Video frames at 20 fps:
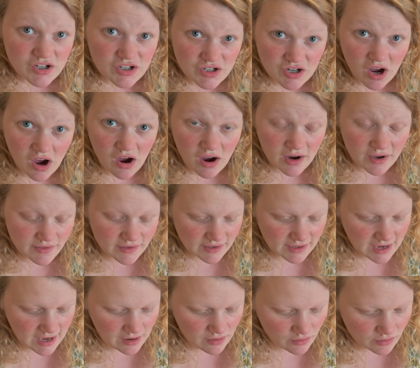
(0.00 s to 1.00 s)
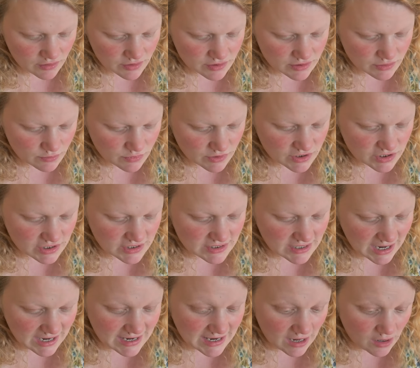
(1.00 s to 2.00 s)
darker than Kellogg's, which is
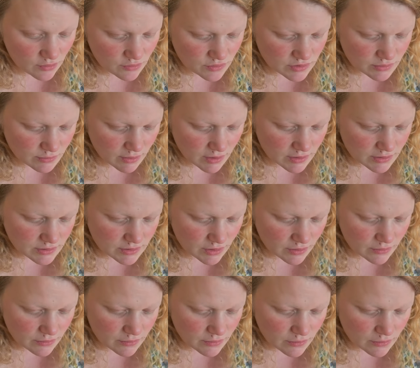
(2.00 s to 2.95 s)
a yellow tomato.